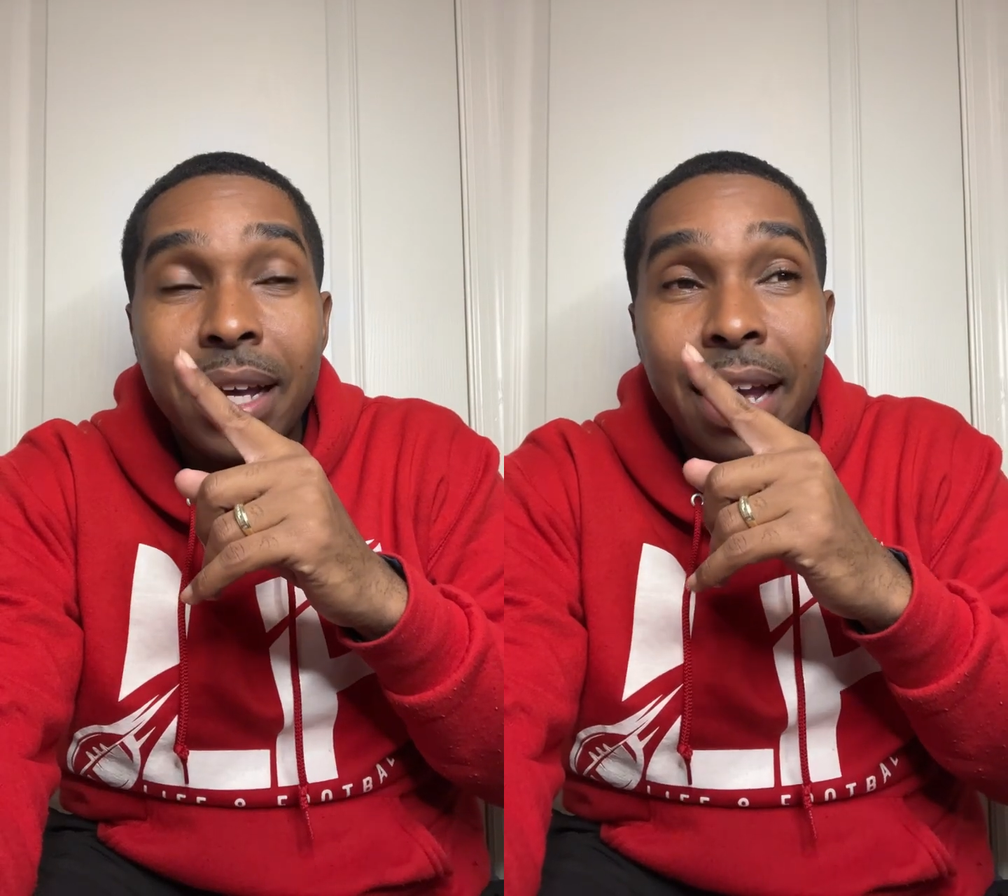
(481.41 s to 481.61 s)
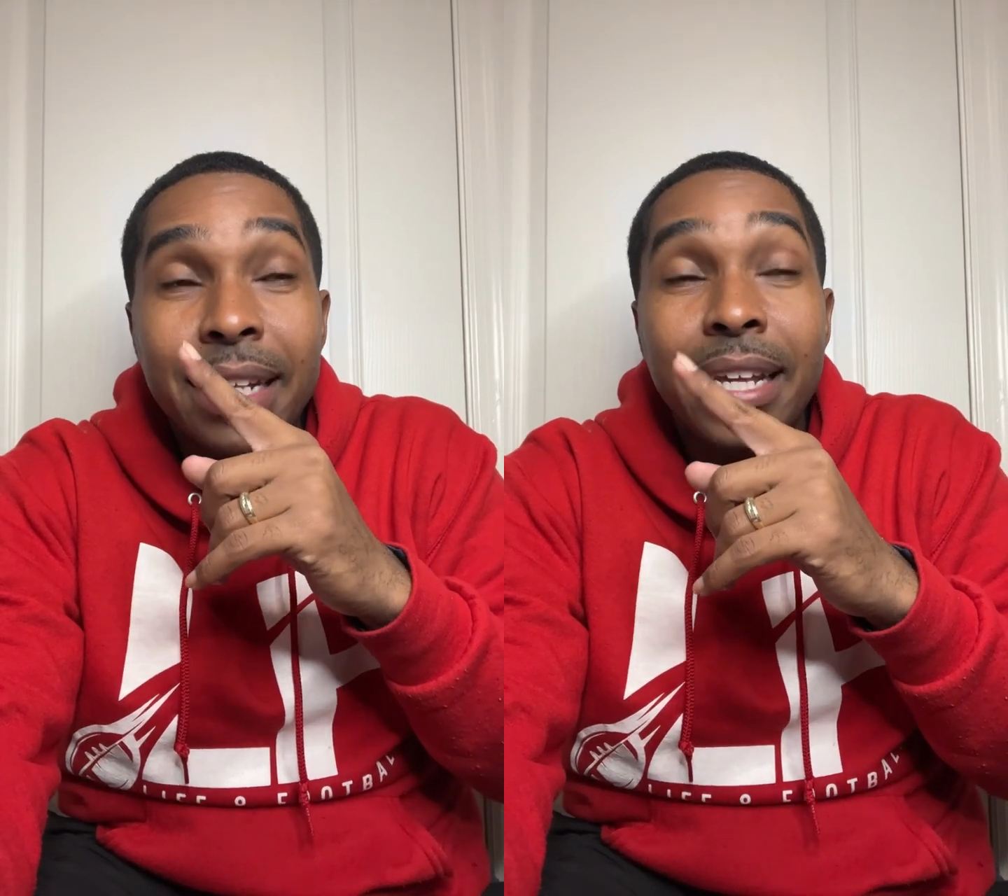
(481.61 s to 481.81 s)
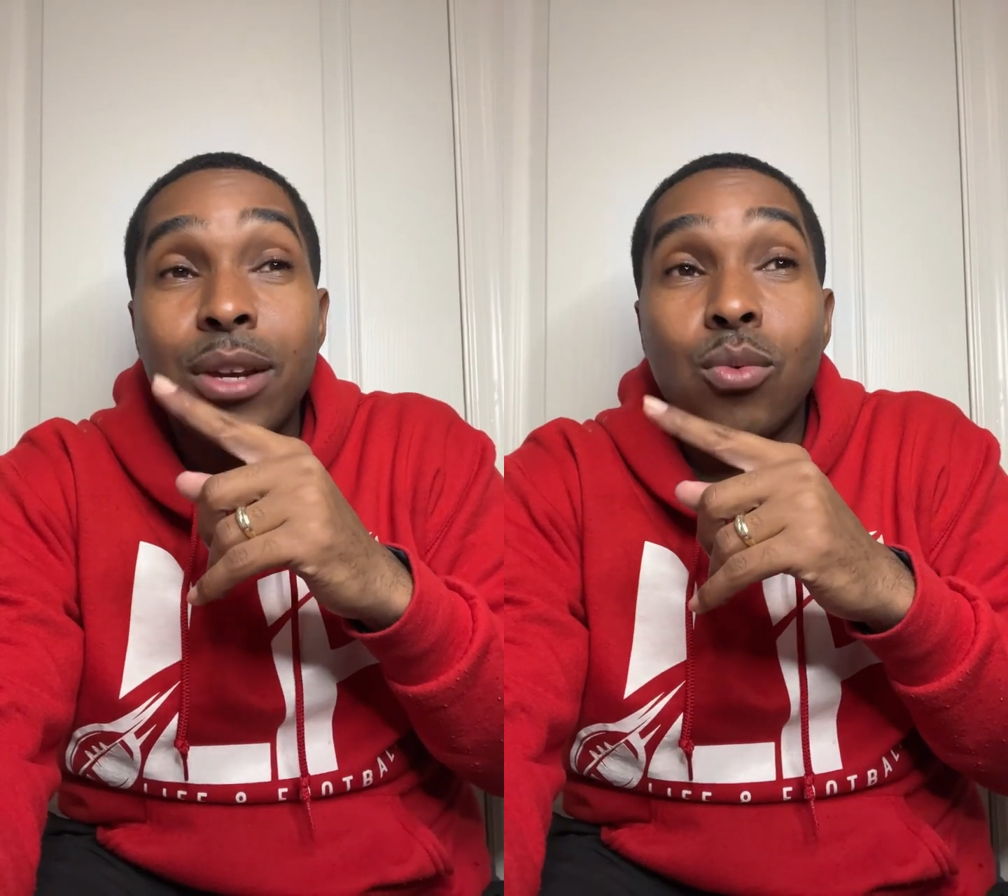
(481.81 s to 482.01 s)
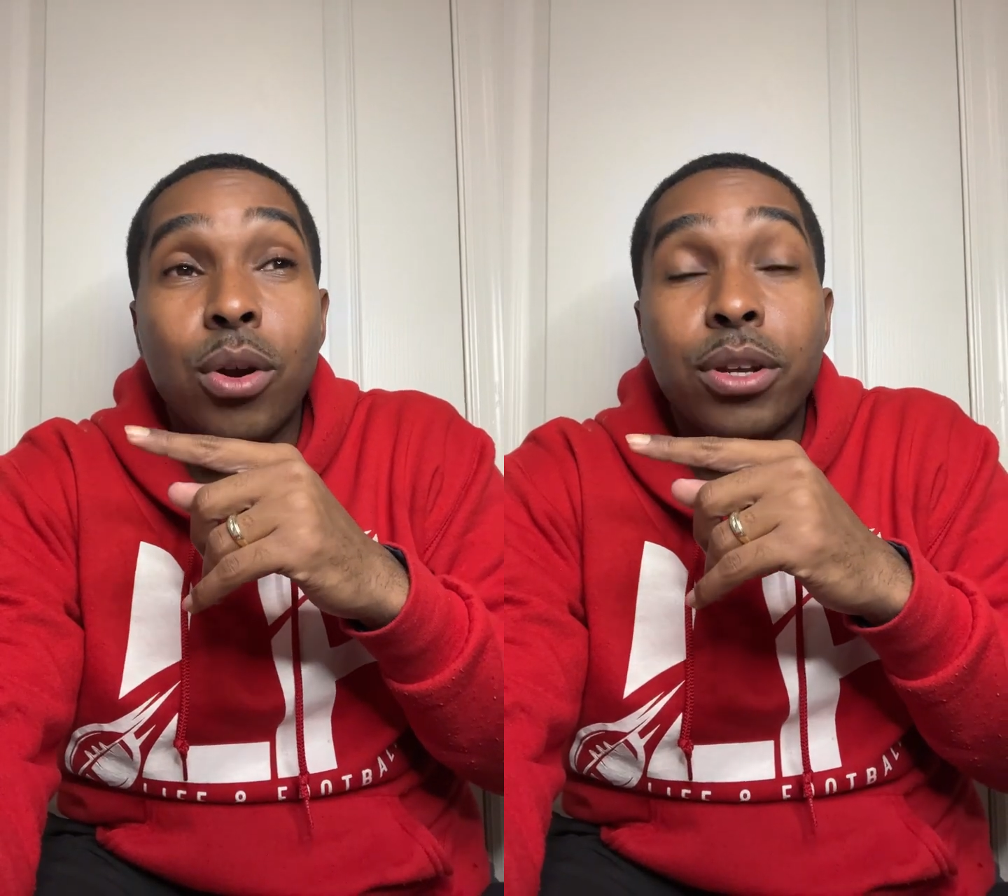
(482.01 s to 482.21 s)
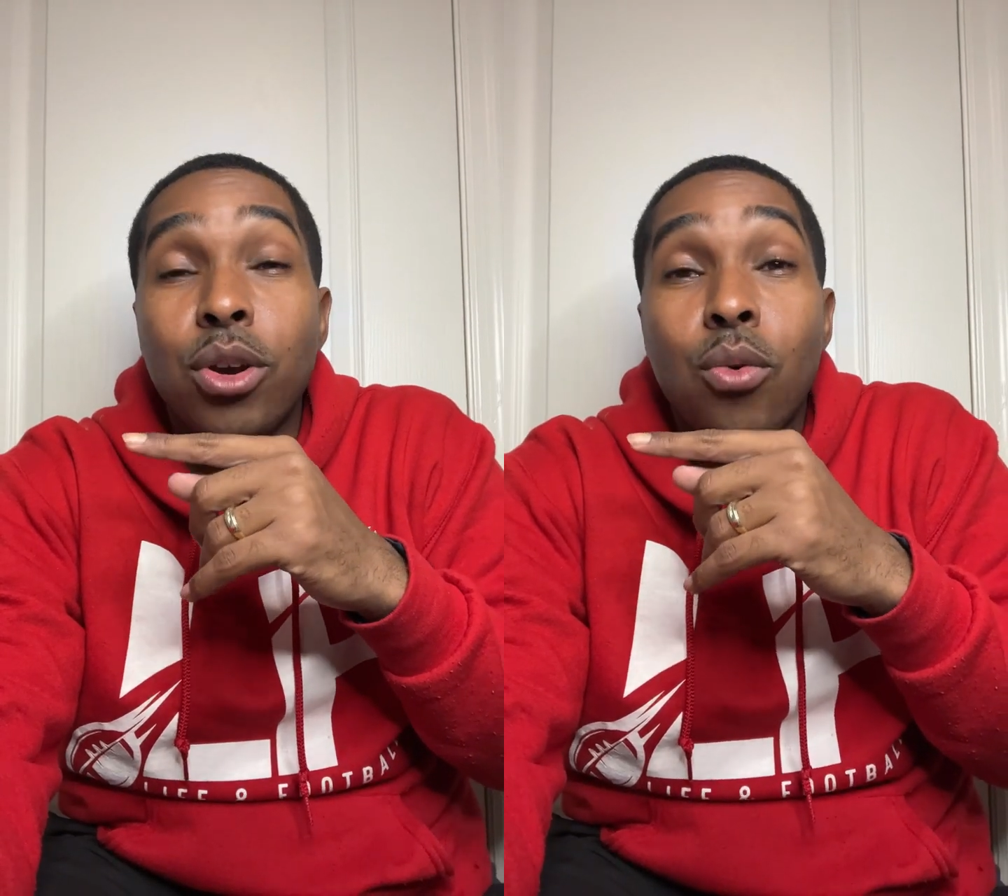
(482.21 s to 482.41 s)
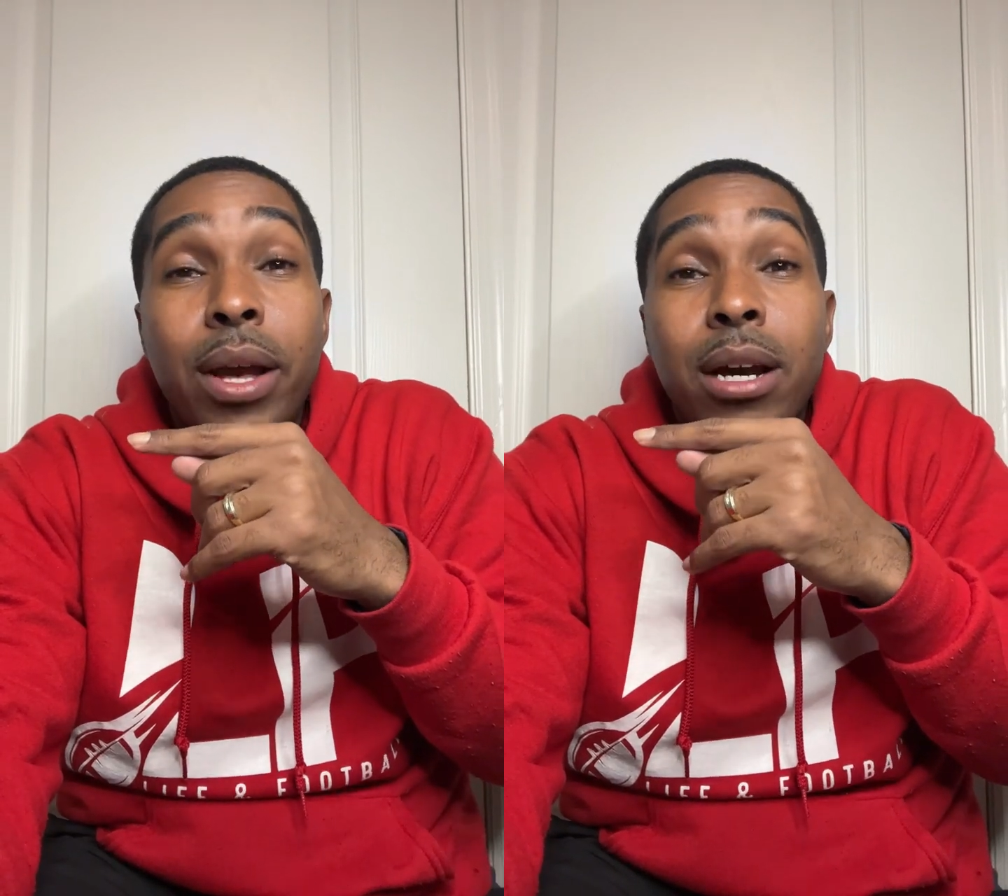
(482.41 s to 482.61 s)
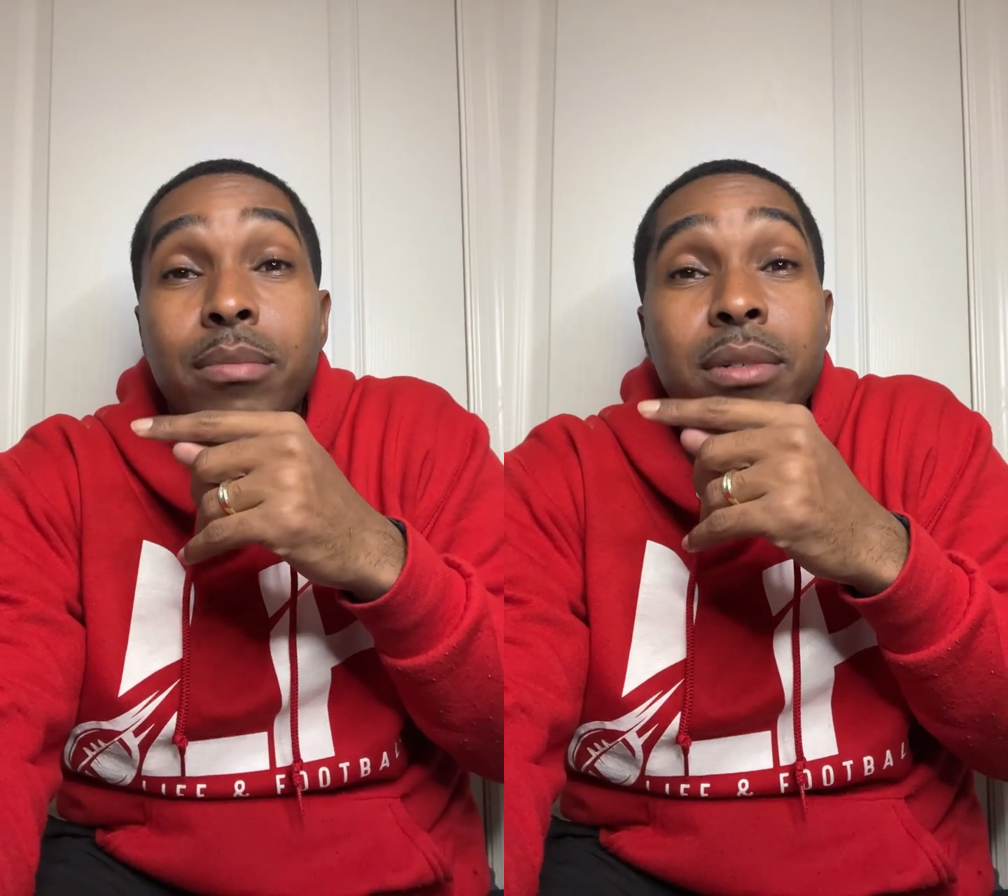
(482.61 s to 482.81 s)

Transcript: And then work your way up